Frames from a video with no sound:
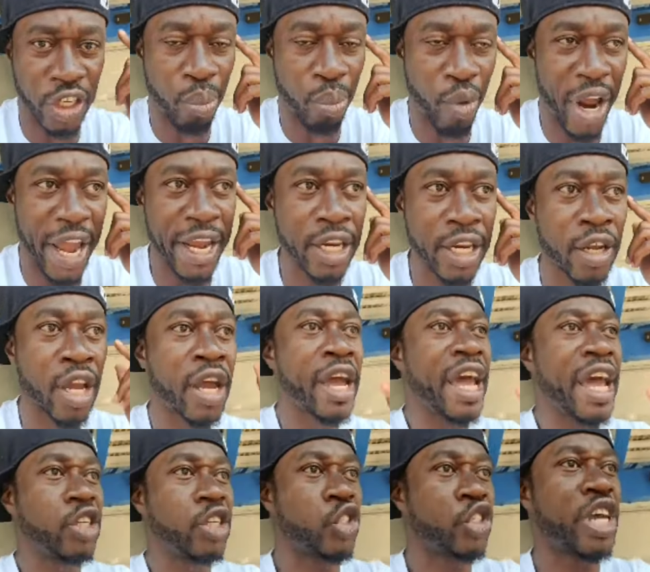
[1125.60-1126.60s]
of the brain,
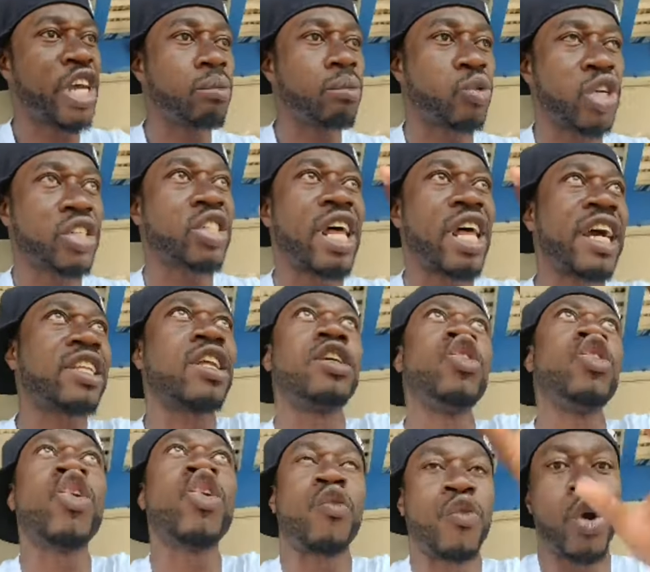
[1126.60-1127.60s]
it's shaped just like the
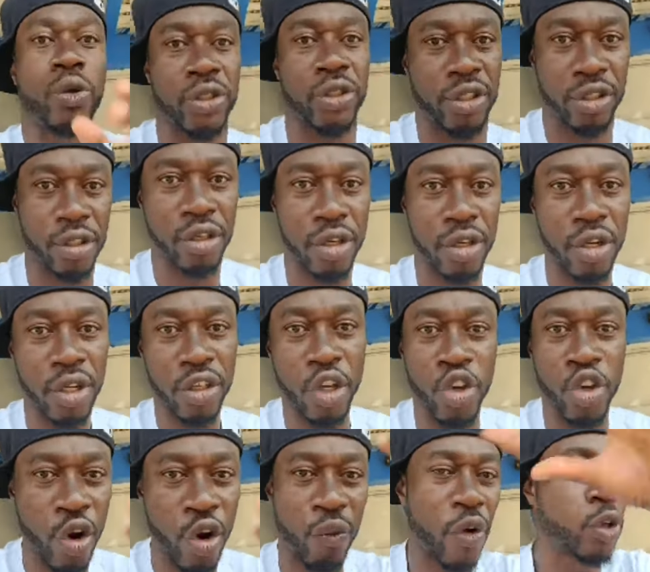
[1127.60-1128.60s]
universe.
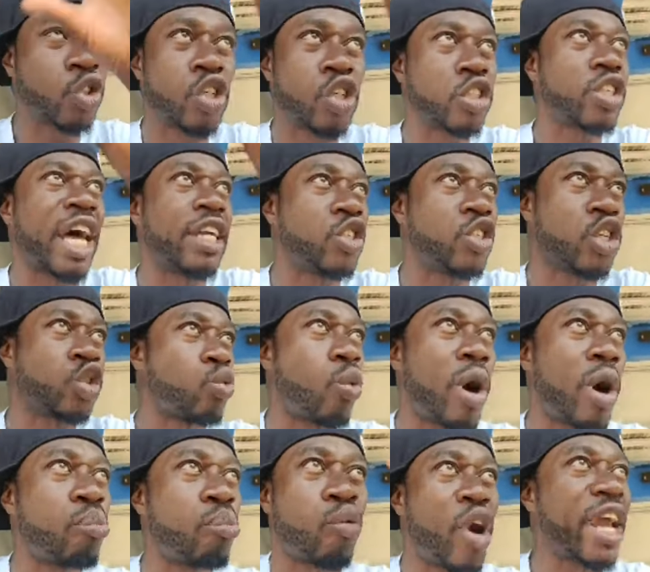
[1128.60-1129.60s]
The universe looks like just
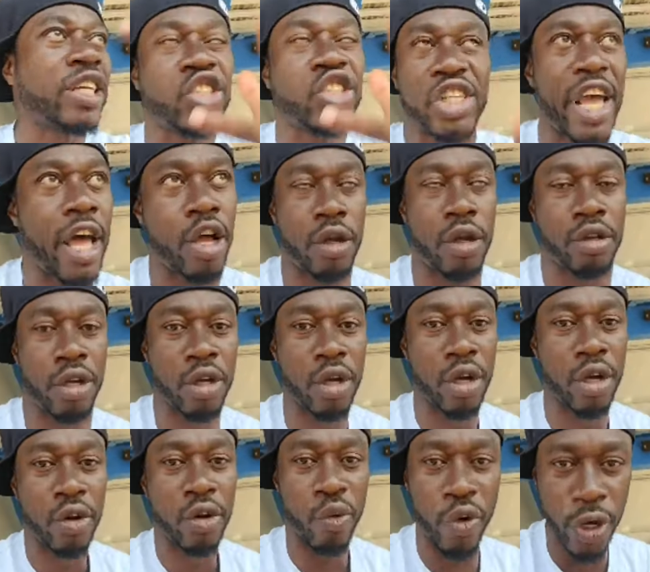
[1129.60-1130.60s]
one brain cell.
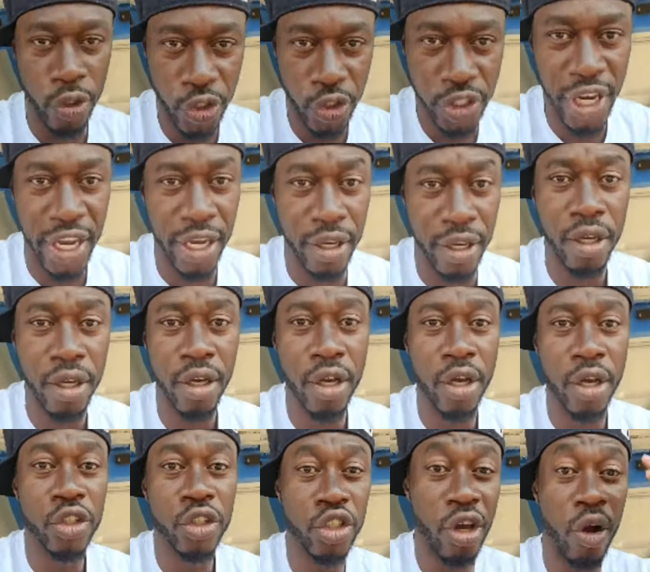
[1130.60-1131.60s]
Real shit.
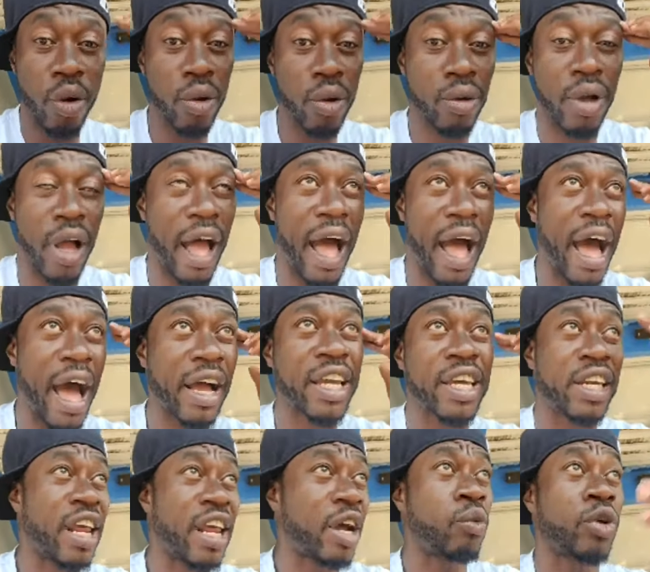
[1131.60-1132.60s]
So I
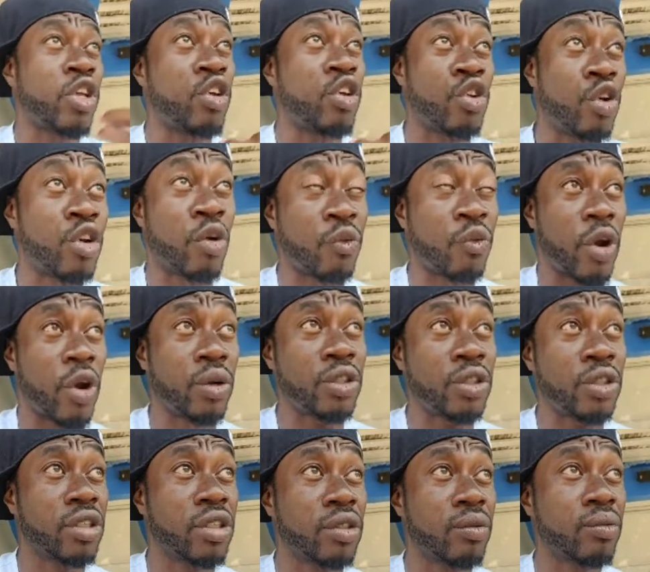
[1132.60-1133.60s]
connect with the
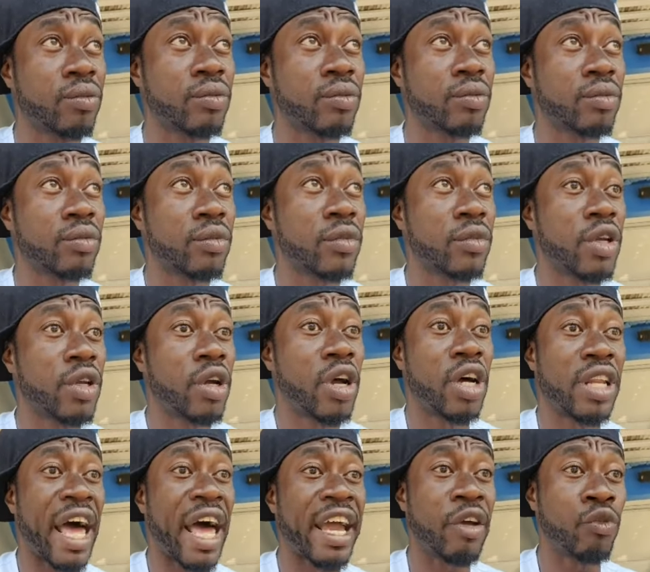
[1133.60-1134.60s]
universe
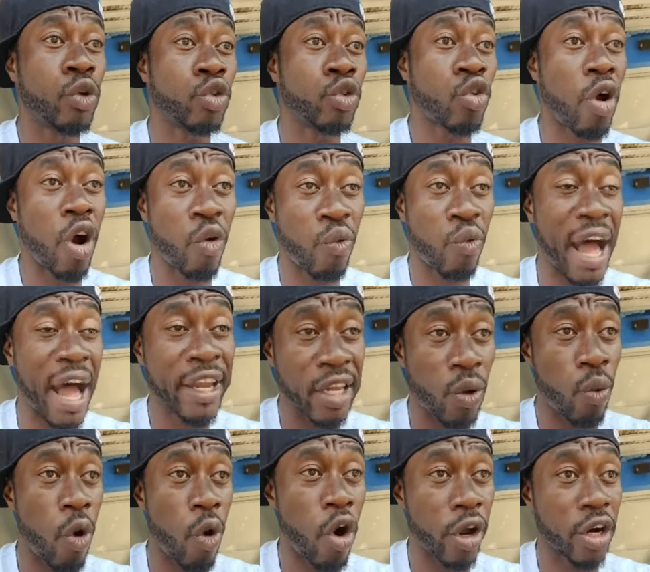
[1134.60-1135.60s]
because, like, if you throw a rock
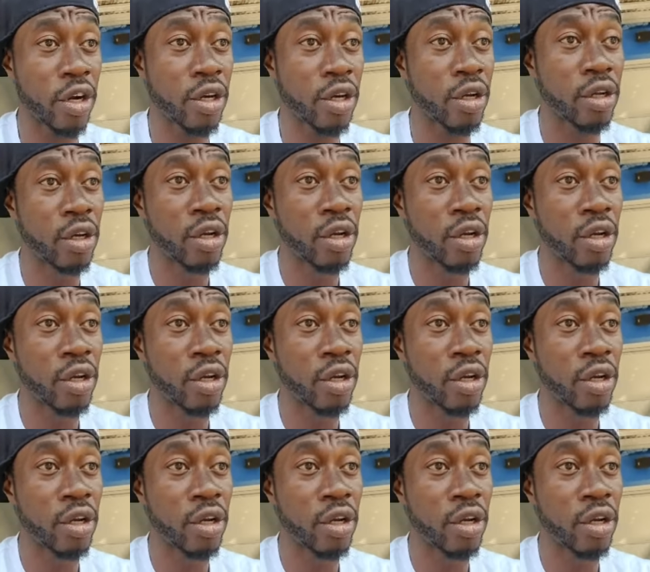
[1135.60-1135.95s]
in water,